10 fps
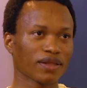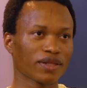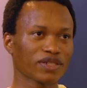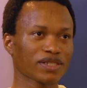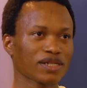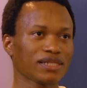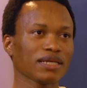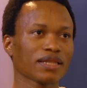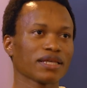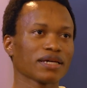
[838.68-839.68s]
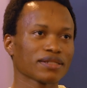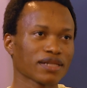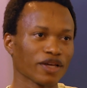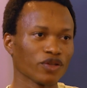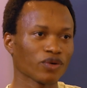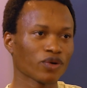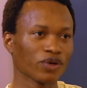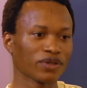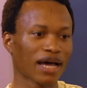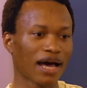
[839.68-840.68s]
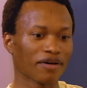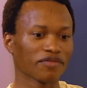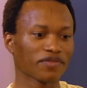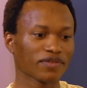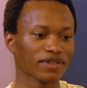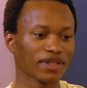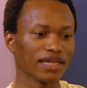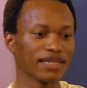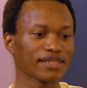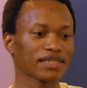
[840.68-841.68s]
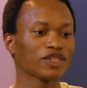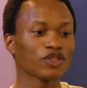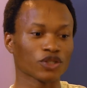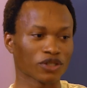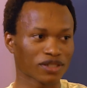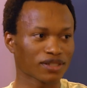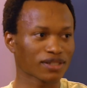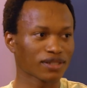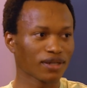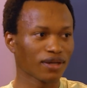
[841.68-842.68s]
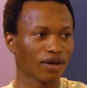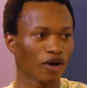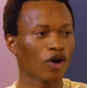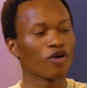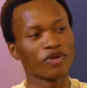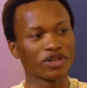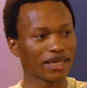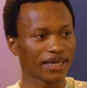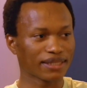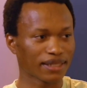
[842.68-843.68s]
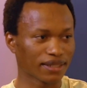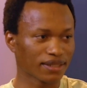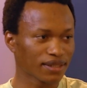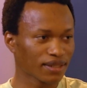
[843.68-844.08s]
There's certain things that you could have easily just communicated